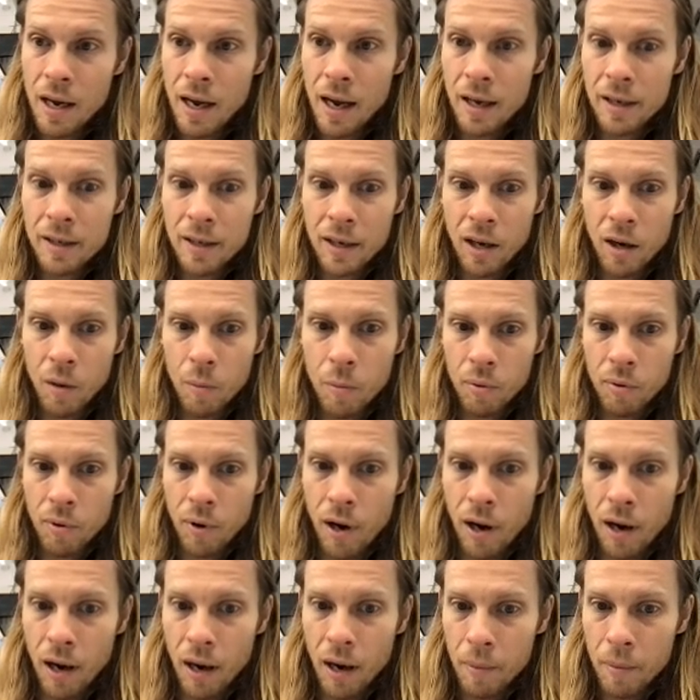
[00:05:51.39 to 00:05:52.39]
as L
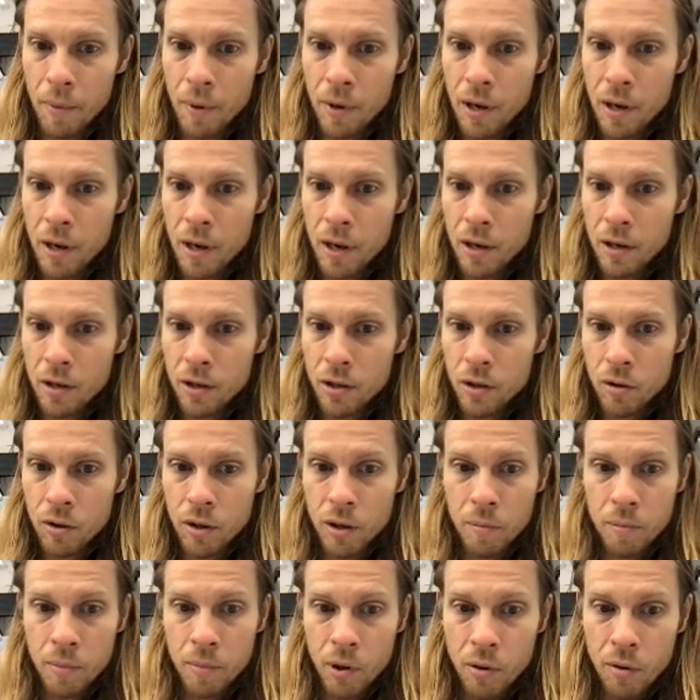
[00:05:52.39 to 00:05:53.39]
prime. So
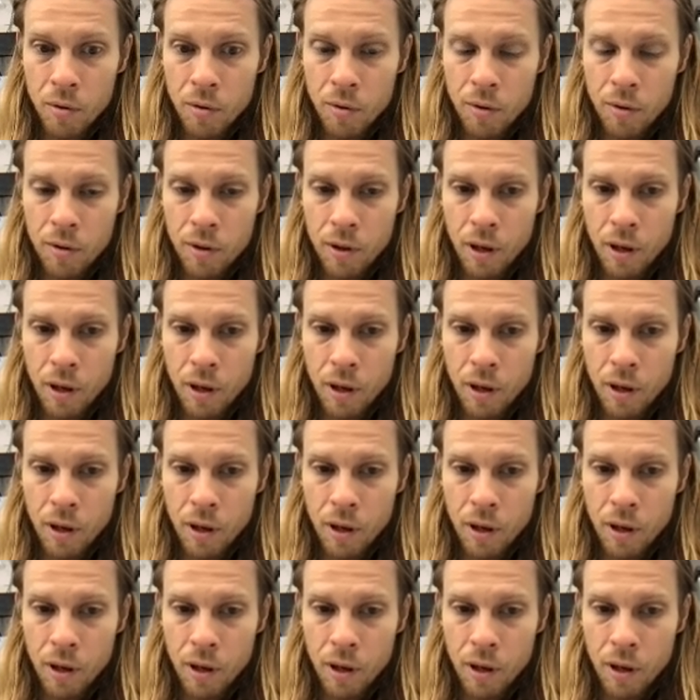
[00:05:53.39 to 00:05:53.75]
they're both